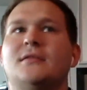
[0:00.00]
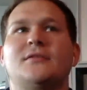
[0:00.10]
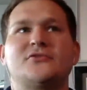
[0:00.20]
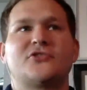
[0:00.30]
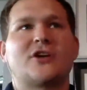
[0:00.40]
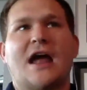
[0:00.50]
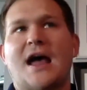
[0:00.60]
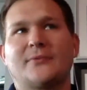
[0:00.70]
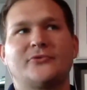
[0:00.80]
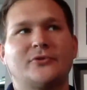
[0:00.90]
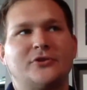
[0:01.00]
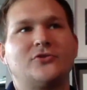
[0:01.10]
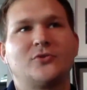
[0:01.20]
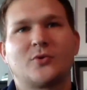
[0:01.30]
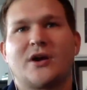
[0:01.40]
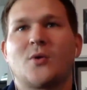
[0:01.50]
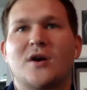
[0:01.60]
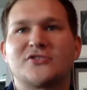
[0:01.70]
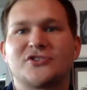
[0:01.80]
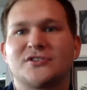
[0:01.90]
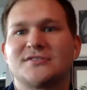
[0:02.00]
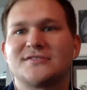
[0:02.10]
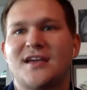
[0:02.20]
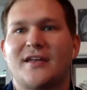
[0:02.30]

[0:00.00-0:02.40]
Those are absolutely 2 great questions.